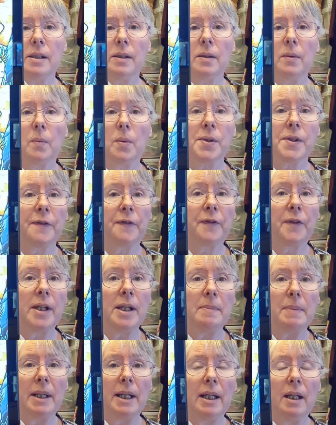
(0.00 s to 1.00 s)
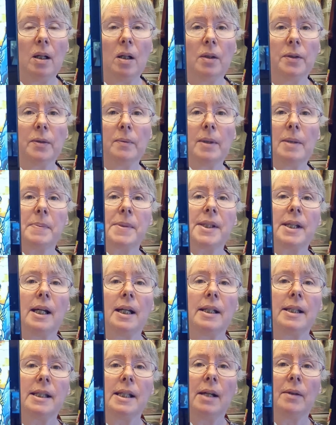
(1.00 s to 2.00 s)
It was a freebie on the
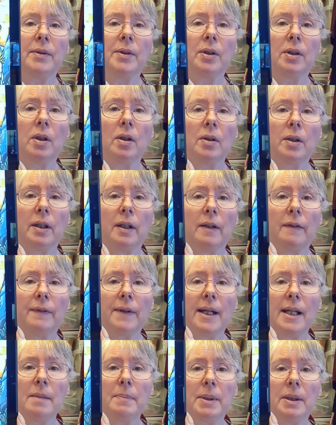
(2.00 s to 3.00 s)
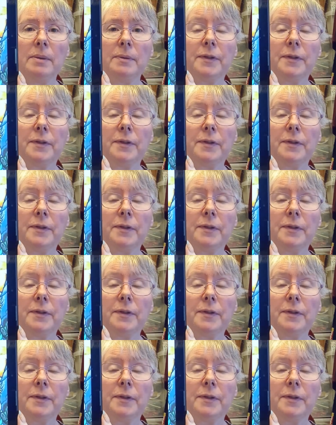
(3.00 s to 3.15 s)
website, it's now no longer available.